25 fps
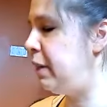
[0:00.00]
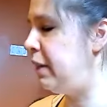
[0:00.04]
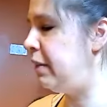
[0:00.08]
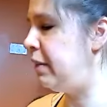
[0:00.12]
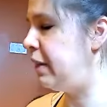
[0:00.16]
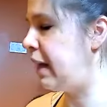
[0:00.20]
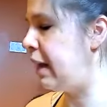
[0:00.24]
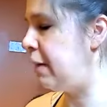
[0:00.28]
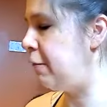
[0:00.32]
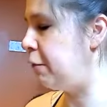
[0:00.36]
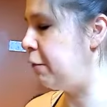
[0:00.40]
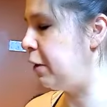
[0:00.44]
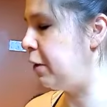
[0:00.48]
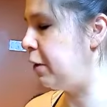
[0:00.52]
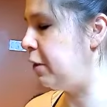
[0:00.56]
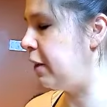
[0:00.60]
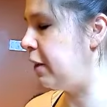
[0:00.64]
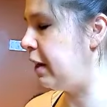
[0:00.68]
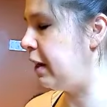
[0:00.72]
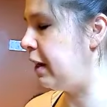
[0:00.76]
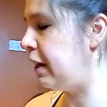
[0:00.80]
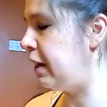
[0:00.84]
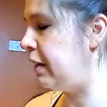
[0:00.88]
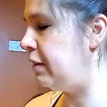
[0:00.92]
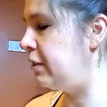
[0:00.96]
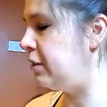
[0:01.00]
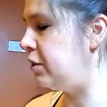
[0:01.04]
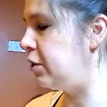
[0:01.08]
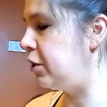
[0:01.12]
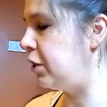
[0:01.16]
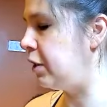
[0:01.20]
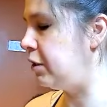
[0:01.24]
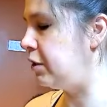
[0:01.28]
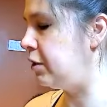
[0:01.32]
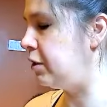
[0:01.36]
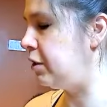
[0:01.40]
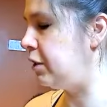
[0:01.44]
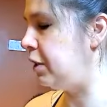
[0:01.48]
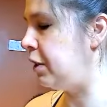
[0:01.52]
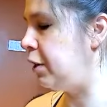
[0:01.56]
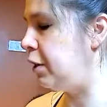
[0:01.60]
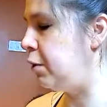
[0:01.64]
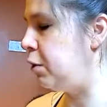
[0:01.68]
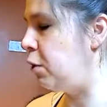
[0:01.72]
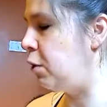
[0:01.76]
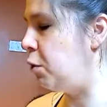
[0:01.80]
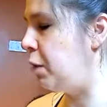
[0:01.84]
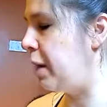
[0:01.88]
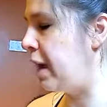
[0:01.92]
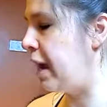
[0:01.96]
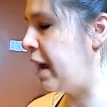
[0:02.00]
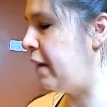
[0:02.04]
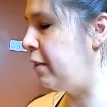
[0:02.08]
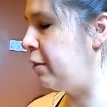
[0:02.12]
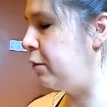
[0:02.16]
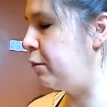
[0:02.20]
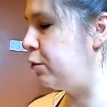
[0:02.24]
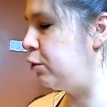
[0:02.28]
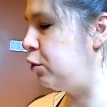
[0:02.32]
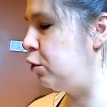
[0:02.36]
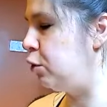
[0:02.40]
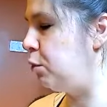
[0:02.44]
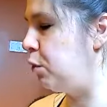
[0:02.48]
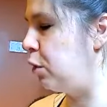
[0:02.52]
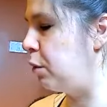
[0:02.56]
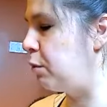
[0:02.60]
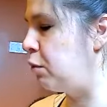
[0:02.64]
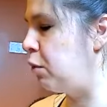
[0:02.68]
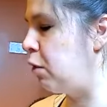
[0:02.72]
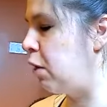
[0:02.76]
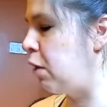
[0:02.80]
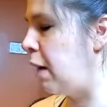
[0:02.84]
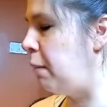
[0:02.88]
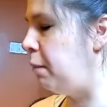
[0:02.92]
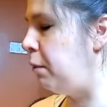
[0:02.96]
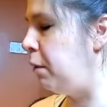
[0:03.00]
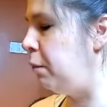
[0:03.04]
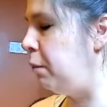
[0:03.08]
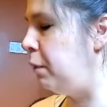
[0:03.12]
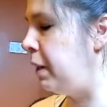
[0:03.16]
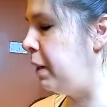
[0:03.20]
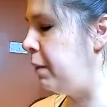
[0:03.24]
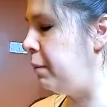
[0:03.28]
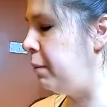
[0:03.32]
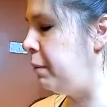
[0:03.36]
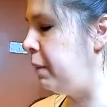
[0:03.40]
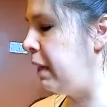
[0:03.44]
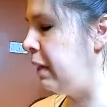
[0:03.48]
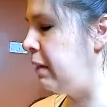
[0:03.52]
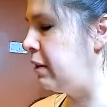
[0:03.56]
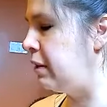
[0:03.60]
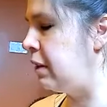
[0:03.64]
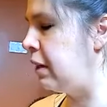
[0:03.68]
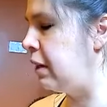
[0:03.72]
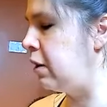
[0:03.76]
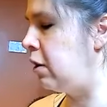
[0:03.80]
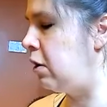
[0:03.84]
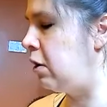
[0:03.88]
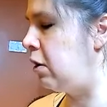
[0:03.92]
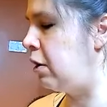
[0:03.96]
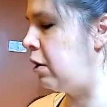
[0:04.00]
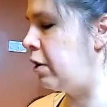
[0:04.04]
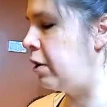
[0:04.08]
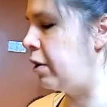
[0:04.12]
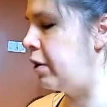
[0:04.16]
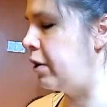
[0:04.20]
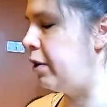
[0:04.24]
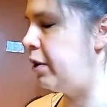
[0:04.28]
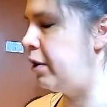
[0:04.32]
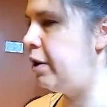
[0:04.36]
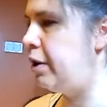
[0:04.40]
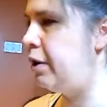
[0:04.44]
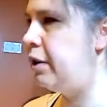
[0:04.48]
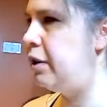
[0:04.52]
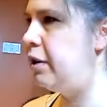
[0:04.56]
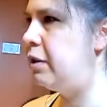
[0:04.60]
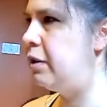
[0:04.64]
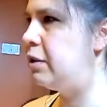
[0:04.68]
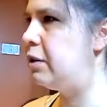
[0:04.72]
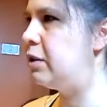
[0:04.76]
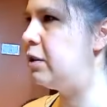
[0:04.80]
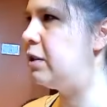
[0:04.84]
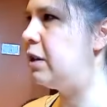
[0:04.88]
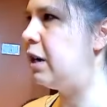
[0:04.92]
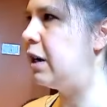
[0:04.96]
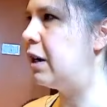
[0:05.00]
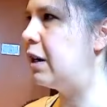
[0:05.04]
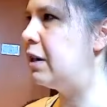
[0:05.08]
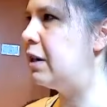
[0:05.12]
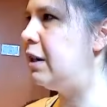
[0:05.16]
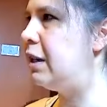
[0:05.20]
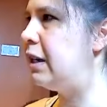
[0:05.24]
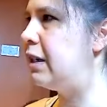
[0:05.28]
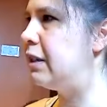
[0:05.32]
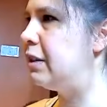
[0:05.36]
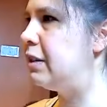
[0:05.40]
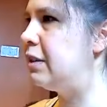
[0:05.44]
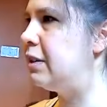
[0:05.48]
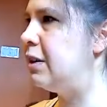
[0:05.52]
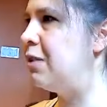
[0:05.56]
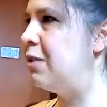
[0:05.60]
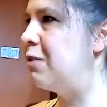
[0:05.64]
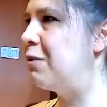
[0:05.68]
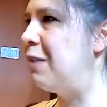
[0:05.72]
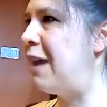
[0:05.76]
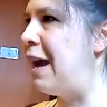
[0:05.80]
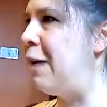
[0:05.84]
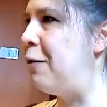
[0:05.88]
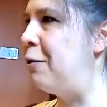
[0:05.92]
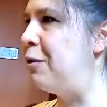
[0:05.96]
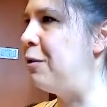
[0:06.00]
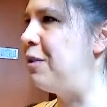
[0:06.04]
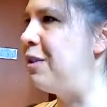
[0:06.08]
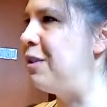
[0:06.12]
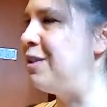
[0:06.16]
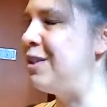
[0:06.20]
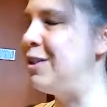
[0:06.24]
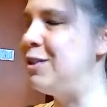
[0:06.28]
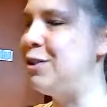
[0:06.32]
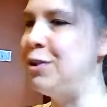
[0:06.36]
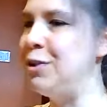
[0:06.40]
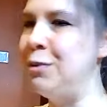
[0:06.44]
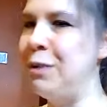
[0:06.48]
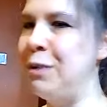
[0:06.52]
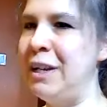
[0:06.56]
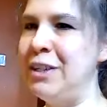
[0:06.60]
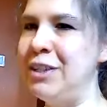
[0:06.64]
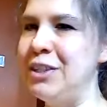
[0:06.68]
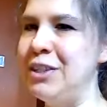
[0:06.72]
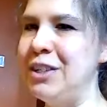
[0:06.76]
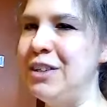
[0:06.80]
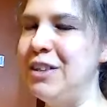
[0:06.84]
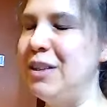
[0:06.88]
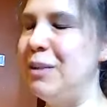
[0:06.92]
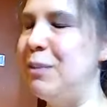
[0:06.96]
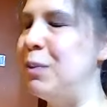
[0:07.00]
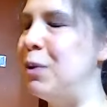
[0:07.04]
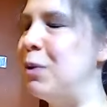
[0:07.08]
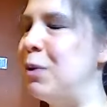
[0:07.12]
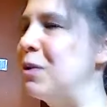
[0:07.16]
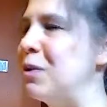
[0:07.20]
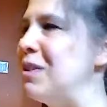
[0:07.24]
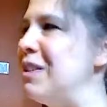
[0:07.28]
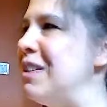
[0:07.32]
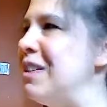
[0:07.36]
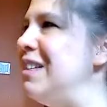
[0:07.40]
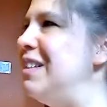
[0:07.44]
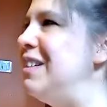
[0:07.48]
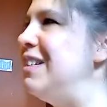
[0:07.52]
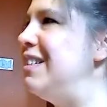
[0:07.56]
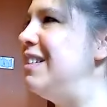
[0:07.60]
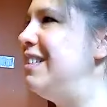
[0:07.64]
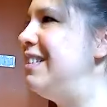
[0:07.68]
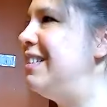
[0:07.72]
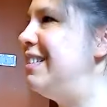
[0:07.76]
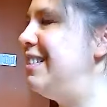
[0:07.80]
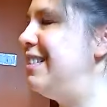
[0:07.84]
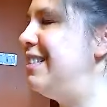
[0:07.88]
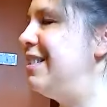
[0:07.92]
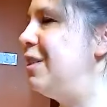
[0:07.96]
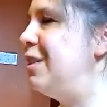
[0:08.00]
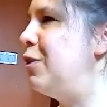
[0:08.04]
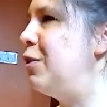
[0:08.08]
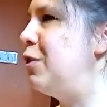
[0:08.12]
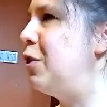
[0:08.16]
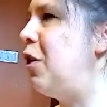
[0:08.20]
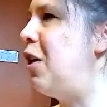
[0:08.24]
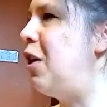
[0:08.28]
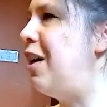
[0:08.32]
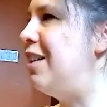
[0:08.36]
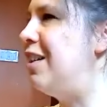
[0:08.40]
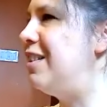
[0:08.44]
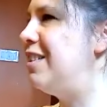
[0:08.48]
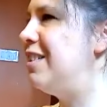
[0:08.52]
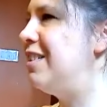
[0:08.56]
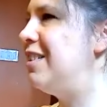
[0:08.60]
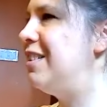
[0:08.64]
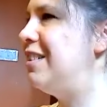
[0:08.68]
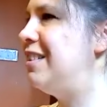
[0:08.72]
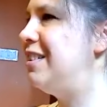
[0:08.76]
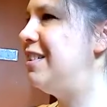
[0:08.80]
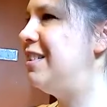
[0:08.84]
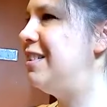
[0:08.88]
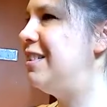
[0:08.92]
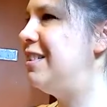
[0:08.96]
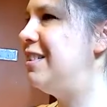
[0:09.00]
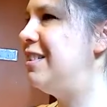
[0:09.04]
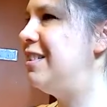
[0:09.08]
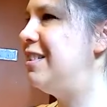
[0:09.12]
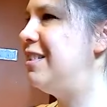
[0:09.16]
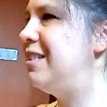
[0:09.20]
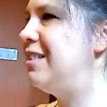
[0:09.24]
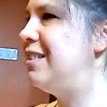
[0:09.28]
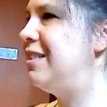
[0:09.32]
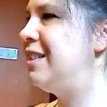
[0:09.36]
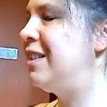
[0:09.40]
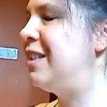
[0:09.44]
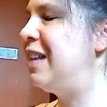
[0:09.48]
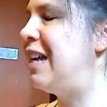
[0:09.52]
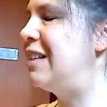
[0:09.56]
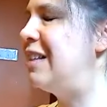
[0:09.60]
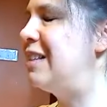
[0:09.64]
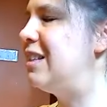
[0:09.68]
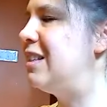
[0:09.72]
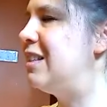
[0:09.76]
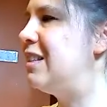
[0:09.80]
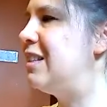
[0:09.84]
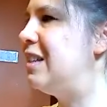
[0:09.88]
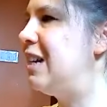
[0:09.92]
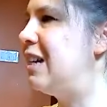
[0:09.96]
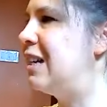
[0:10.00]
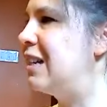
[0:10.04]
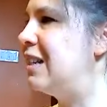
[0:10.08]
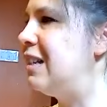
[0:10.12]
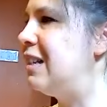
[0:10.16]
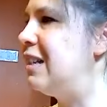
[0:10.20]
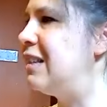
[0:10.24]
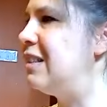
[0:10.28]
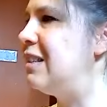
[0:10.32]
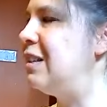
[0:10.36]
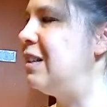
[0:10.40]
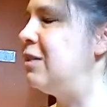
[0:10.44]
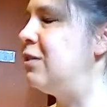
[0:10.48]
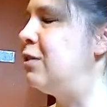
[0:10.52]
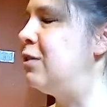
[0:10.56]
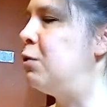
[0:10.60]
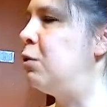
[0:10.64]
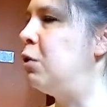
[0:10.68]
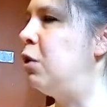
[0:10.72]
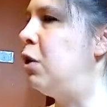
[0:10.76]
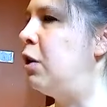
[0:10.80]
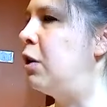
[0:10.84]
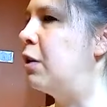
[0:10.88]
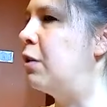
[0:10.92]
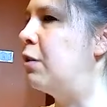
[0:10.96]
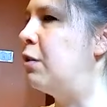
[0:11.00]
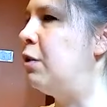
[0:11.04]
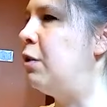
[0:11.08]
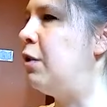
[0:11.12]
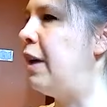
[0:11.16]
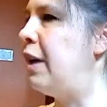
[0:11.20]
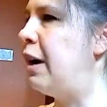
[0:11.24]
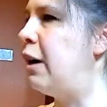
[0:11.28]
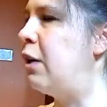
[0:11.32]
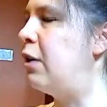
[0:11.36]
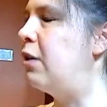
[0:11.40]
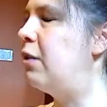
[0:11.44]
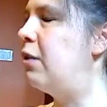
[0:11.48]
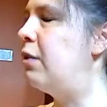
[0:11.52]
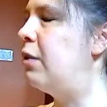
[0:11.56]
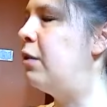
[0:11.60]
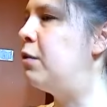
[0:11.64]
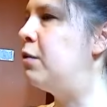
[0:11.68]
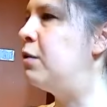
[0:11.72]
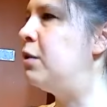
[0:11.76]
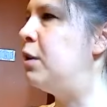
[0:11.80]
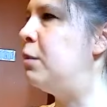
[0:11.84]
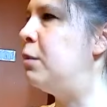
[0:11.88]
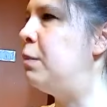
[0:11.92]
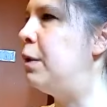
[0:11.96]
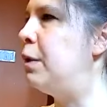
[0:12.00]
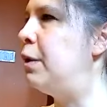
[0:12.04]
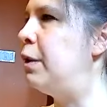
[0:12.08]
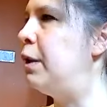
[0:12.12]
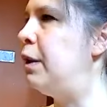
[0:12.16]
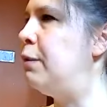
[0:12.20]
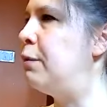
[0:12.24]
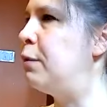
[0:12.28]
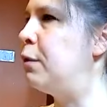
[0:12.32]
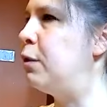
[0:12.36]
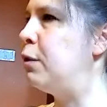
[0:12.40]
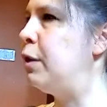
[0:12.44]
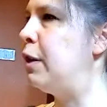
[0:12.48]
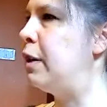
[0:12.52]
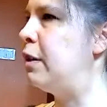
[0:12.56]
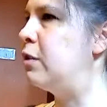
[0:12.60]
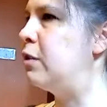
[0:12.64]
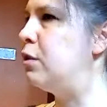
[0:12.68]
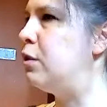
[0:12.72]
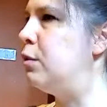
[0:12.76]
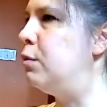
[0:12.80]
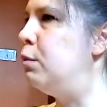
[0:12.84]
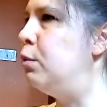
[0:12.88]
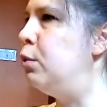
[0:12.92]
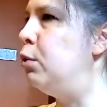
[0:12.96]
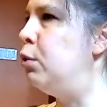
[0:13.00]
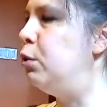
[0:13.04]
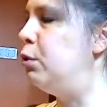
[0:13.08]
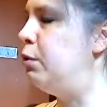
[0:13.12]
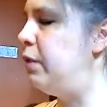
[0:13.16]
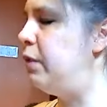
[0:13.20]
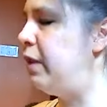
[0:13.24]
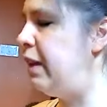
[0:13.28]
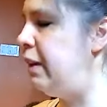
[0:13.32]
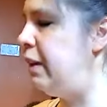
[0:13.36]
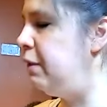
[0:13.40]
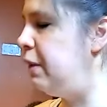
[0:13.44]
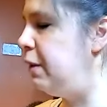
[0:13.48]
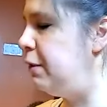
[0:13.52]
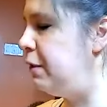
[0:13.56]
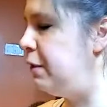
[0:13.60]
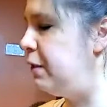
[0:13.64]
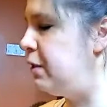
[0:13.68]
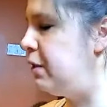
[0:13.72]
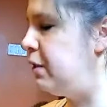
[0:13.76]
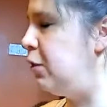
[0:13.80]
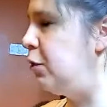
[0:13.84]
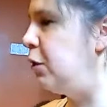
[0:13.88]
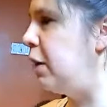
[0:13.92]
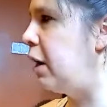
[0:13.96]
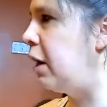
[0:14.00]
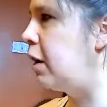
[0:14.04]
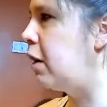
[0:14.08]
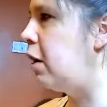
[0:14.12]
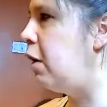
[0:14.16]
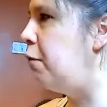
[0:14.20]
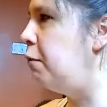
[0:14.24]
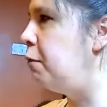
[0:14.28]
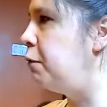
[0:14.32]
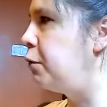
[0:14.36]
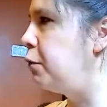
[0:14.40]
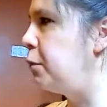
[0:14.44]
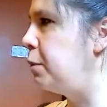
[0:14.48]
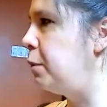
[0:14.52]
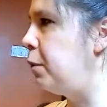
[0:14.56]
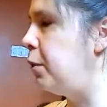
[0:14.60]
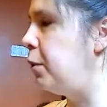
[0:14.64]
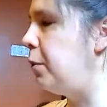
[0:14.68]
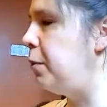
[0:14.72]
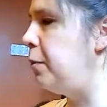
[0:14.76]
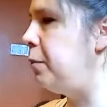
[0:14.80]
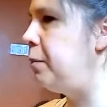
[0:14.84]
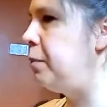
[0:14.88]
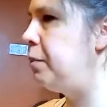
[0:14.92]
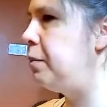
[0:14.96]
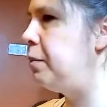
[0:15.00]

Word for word: mean that everything is just, you know, okay, there's no more problem, but it means that our stuckness around the situation, the person, the thought, that that stuckness is no longer there. There's the ability for things to move, even if it's still not comfortable.